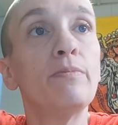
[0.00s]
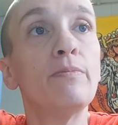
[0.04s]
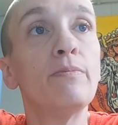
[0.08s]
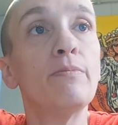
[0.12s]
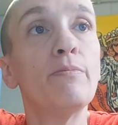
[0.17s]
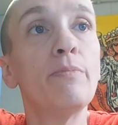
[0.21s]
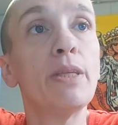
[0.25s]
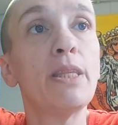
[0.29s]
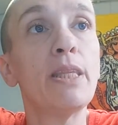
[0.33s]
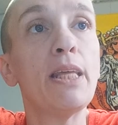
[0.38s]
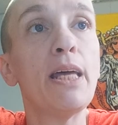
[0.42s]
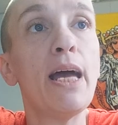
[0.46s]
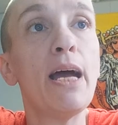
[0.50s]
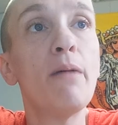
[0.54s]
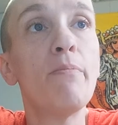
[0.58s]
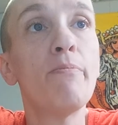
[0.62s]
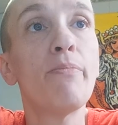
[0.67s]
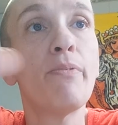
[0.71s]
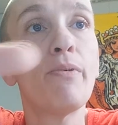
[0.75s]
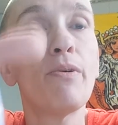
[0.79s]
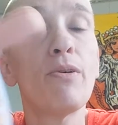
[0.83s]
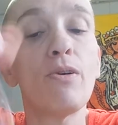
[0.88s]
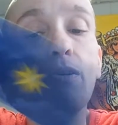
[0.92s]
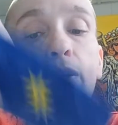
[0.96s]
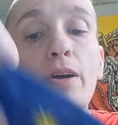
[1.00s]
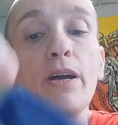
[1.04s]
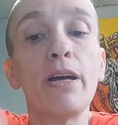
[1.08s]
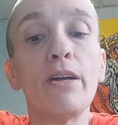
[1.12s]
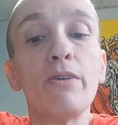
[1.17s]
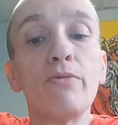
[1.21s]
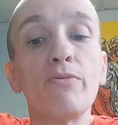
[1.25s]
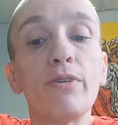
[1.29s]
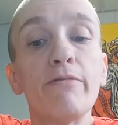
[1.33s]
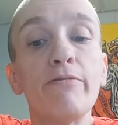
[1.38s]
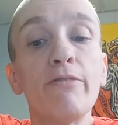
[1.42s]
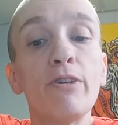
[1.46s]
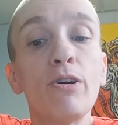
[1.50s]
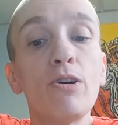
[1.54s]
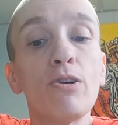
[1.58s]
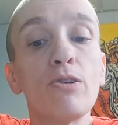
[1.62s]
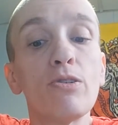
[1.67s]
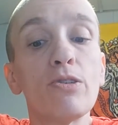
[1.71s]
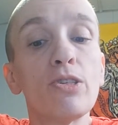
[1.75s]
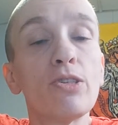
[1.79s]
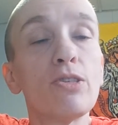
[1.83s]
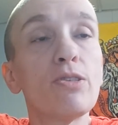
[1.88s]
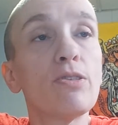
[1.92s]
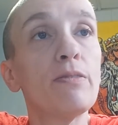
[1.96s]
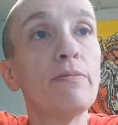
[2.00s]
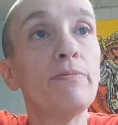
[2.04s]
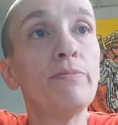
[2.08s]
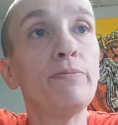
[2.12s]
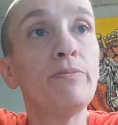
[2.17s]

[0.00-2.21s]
But the Emperor in reverse,